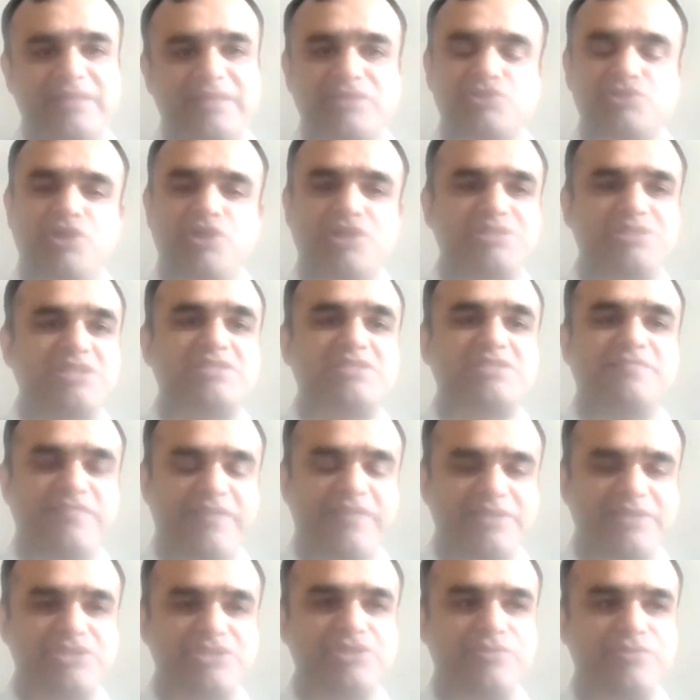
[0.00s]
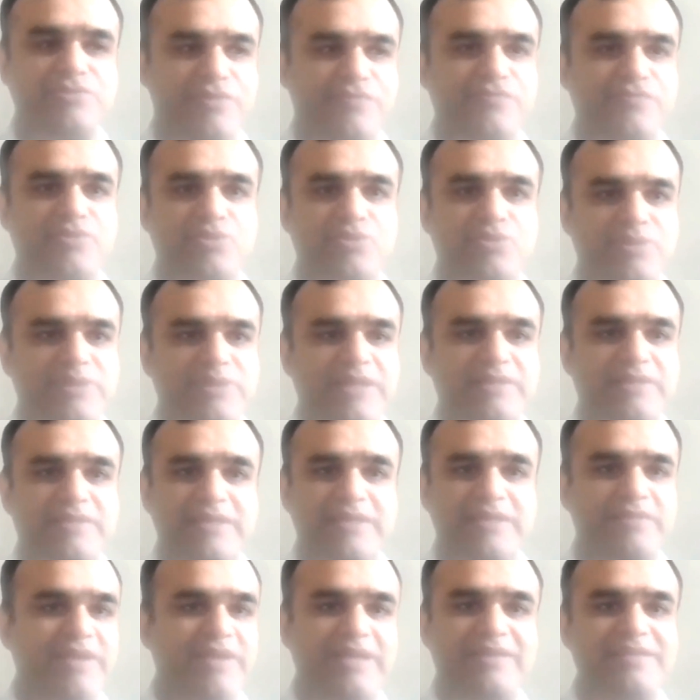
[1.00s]
it is not just a function of, that
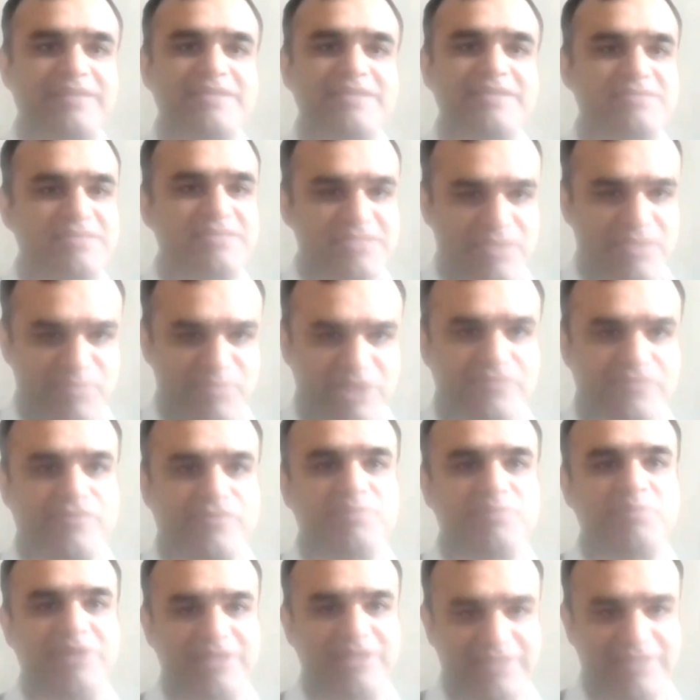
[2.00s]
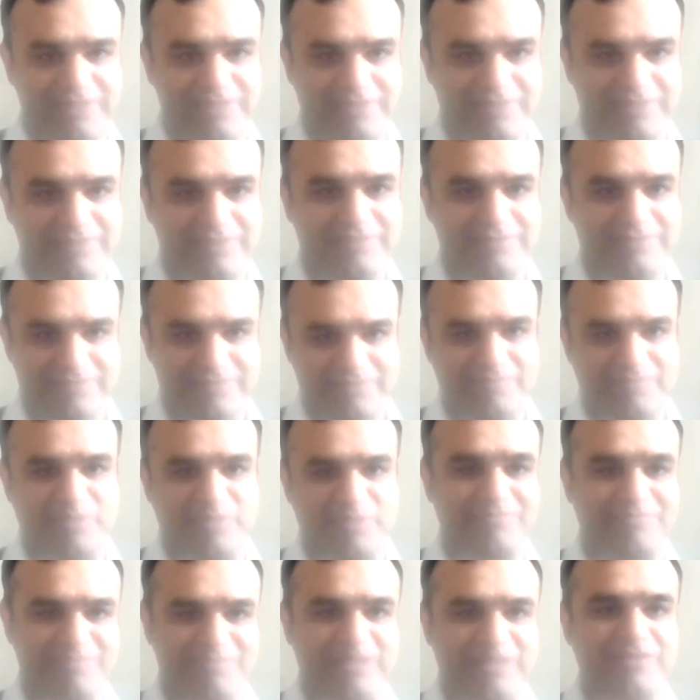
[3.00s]
inventory has disappeared from the market.
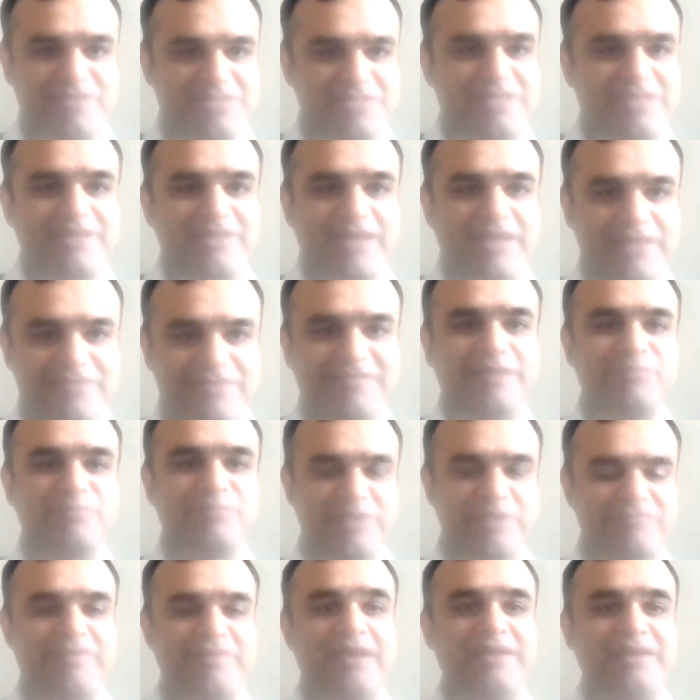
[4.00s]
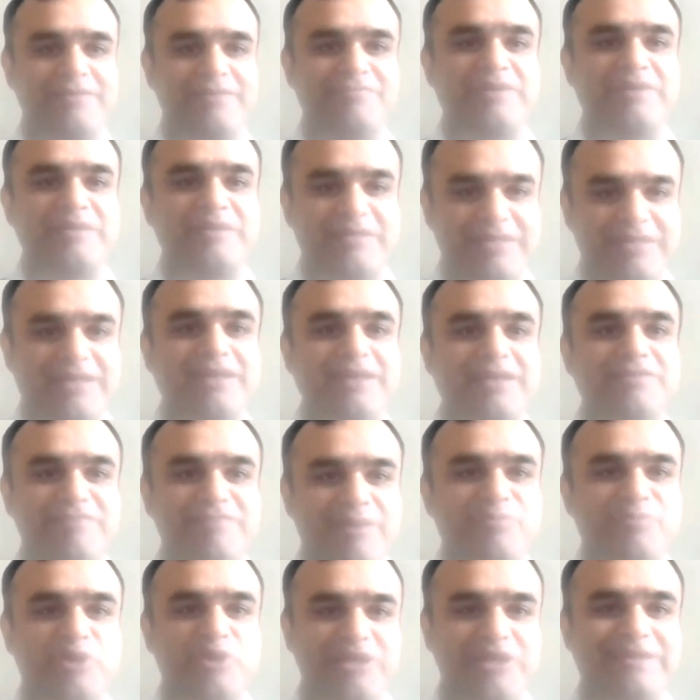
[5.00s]
Inventory can't
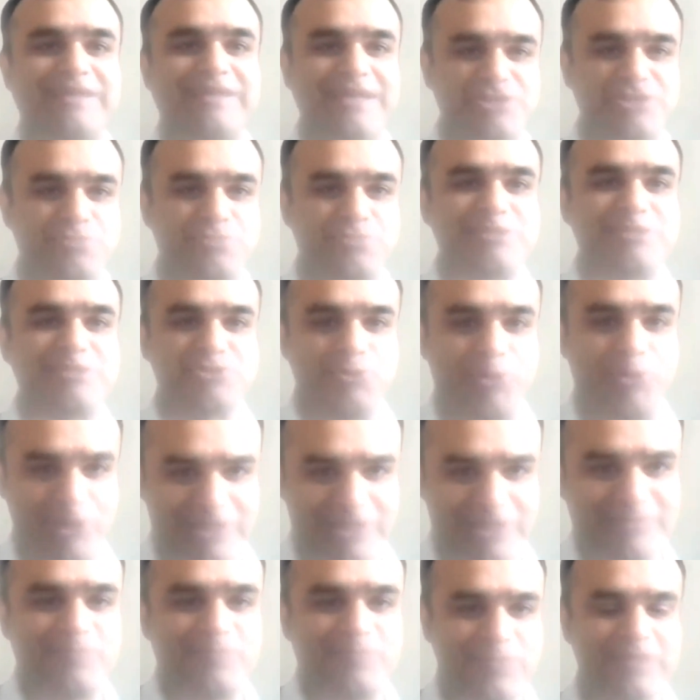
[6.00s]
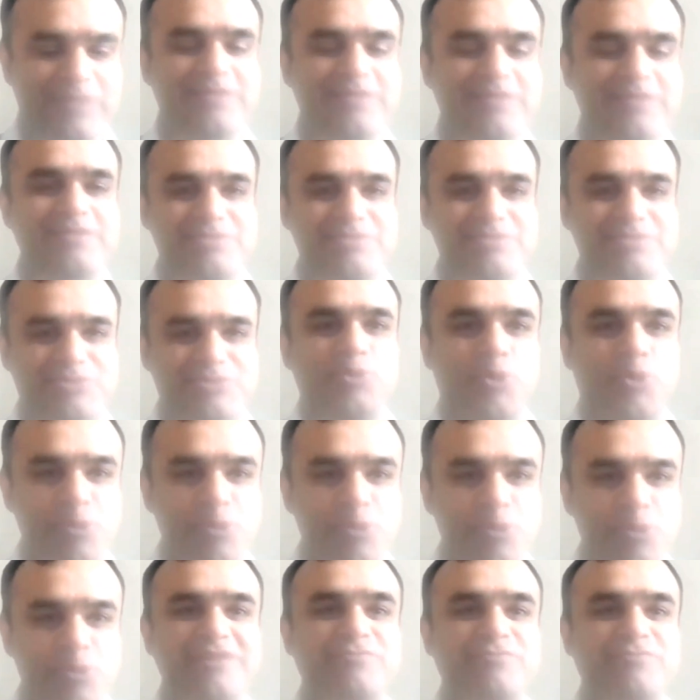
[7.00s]
evaporate, it has to be sold. So
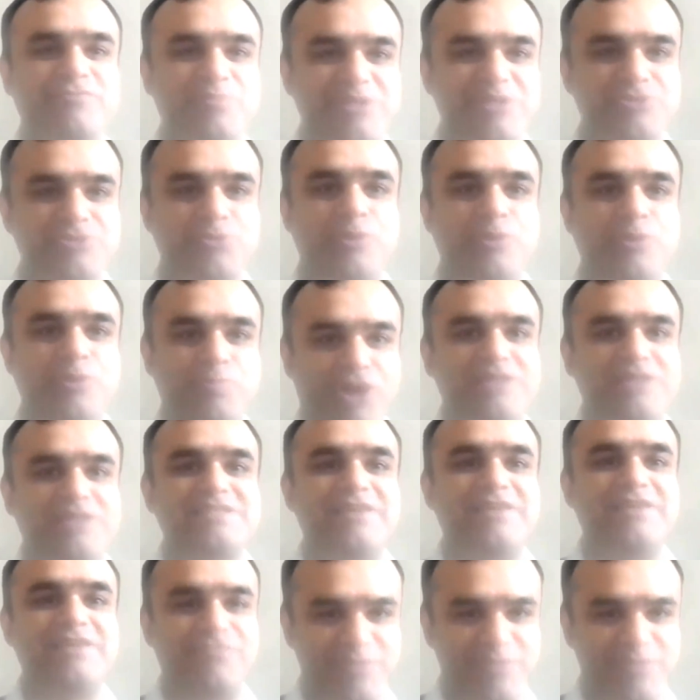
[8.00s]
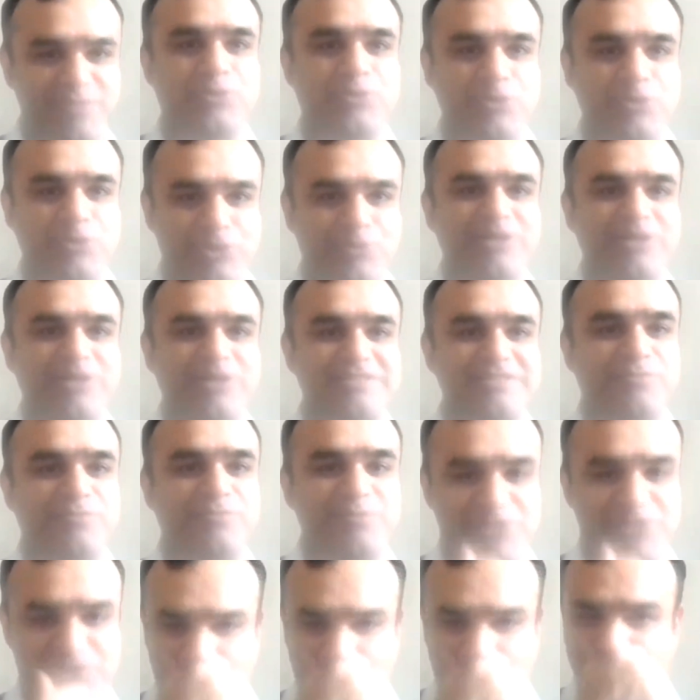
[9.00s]
homes have to be sold, plots have to be sold, units have
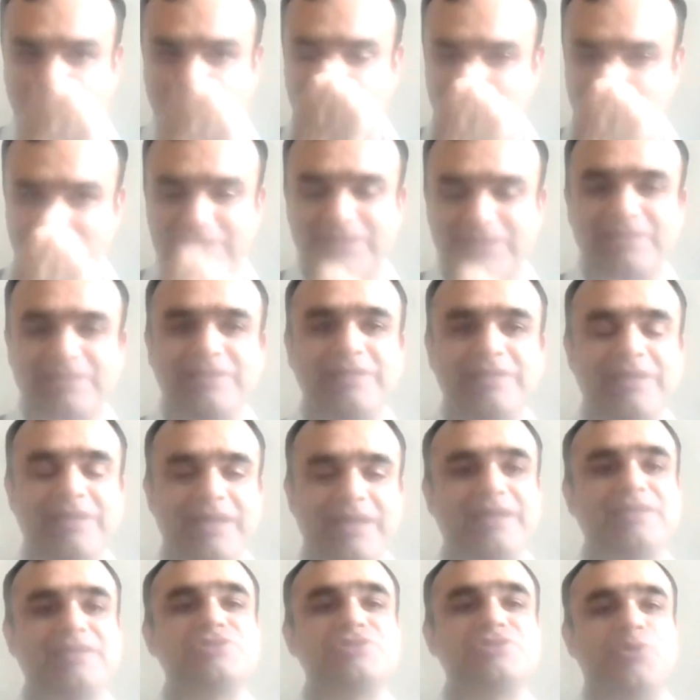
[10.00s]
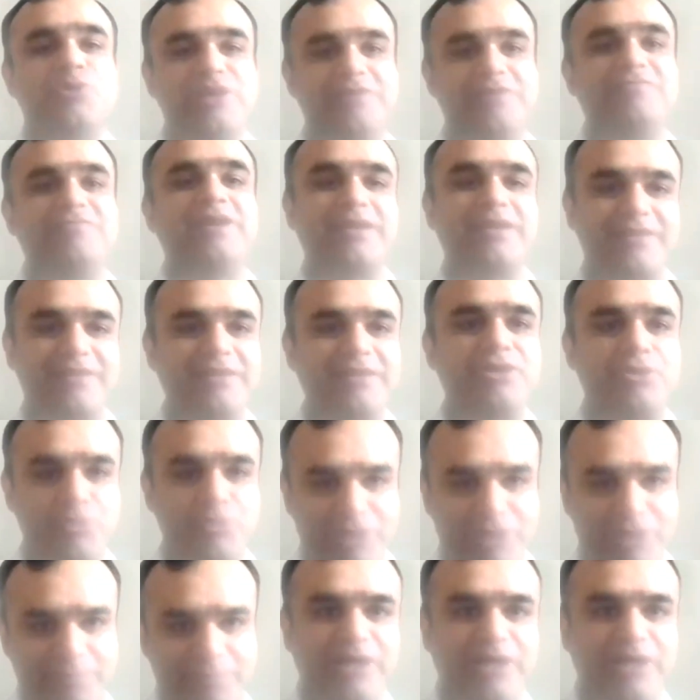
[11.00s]
to be sold for the unsold inventory to
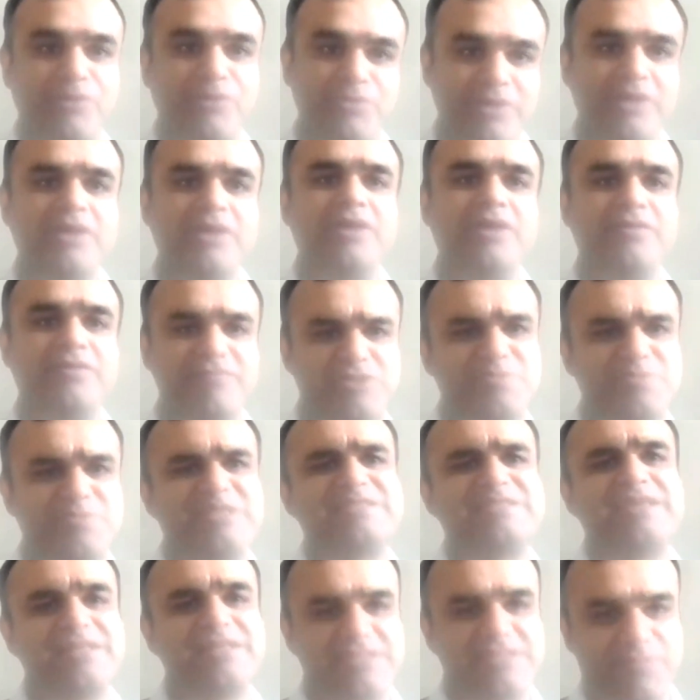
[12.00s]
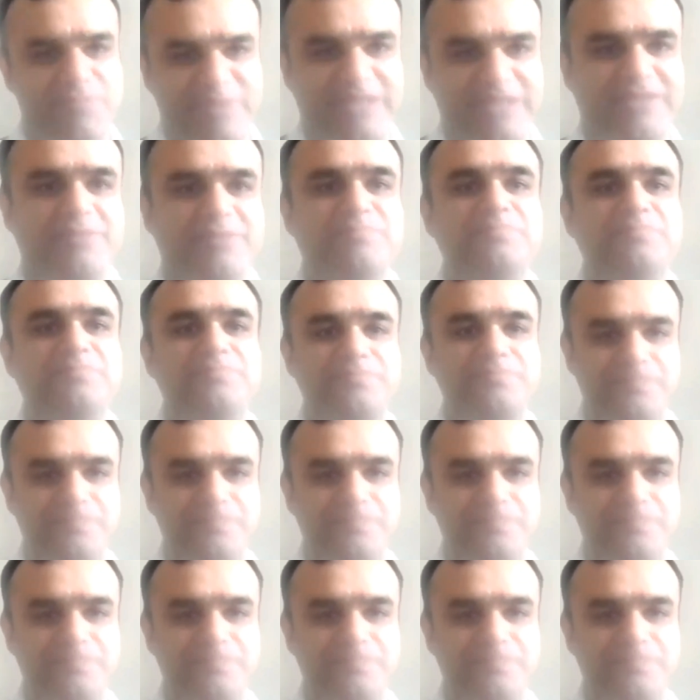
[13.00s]
come down, which means sales have picked up,